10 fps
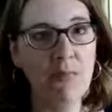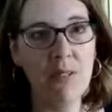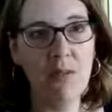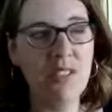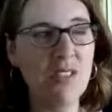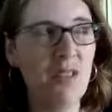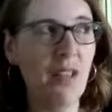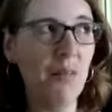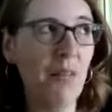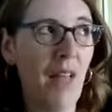It was just
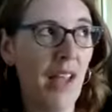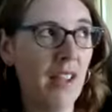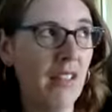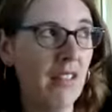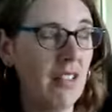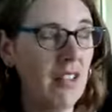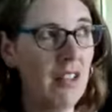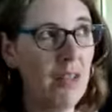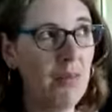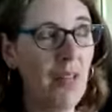like black
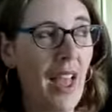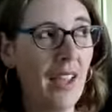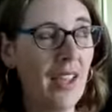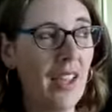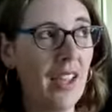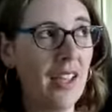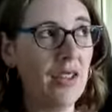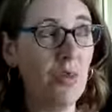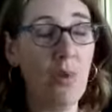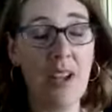and
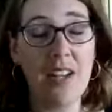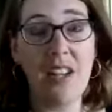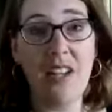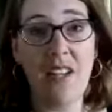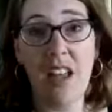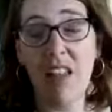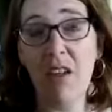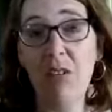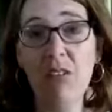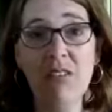white and
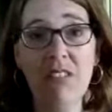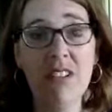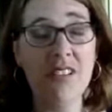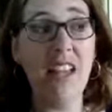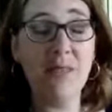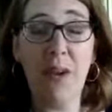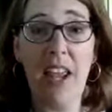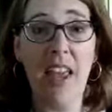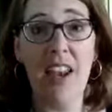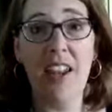yellow, because that's what I
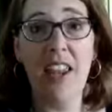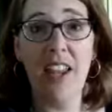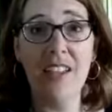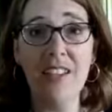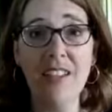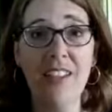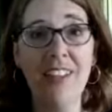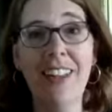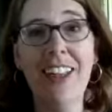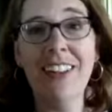had on hand,
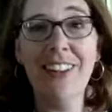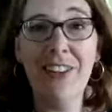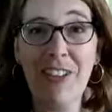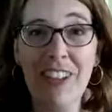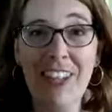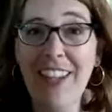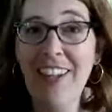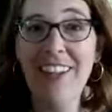like literally